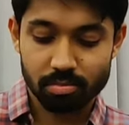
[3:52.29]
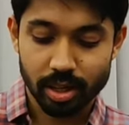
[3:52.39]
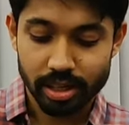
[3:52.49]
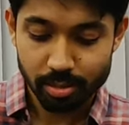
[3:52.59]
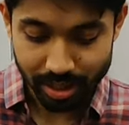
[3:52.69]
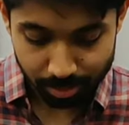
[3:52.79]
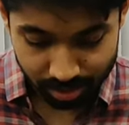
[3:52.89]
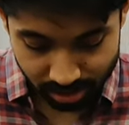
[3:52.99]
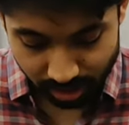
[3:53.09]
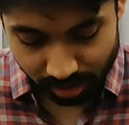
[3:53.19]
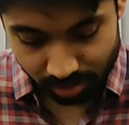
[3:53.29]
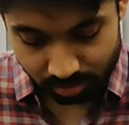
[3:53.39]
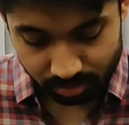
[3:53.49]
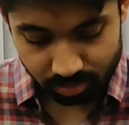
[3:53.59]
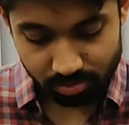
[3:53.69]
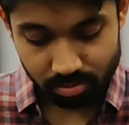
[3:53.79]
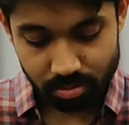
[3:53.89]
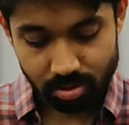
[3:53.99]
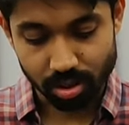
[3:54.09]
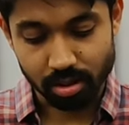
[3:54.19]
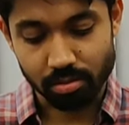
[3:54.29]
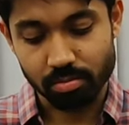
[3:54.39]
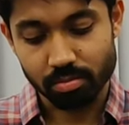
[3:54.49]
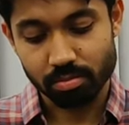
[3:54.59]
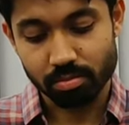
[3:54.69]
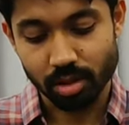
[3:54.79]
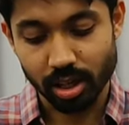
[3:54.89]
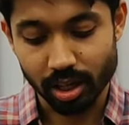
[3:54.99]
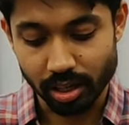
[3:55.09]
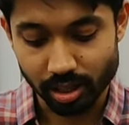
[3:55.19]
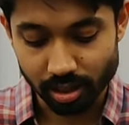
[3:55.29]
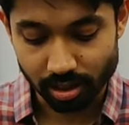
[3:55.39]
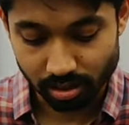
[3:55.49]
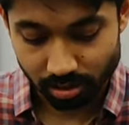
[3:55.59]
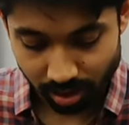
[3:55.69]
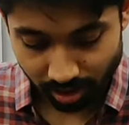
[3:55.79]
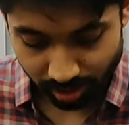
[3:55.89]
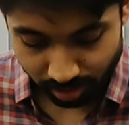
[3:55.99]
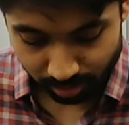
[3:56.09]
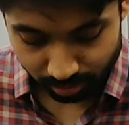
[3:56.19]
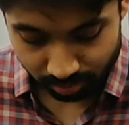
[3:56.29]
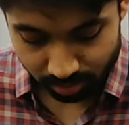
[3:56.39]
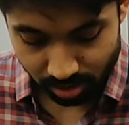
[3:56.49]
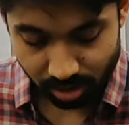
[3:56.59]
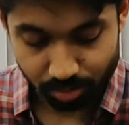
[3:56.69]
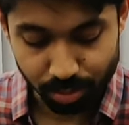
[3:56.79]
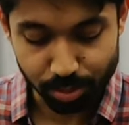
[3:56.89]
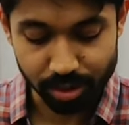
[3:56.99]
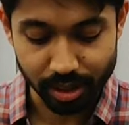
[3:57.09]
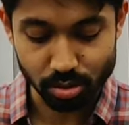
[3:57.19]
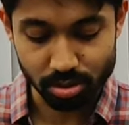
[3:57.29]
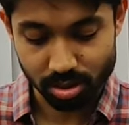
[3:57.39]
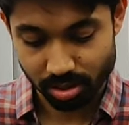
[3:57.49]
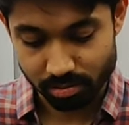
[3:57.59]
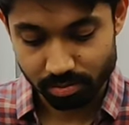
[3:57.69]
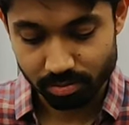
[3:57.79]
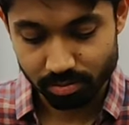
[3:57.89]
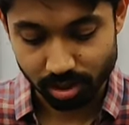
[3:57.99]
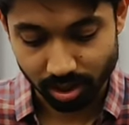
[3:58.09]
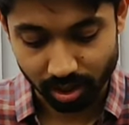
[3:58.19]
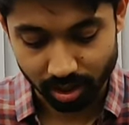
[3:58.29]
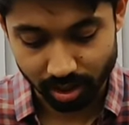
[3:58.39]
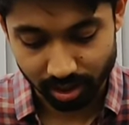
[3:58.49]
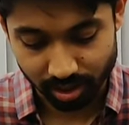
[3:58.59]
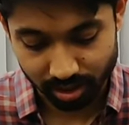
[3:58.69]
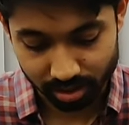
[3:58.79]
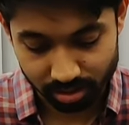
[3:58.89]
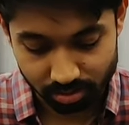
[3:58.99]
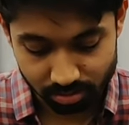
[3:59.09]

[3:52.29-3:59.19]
my name is Ayman Sadiq. Sir, I am BBA graduate, sir. And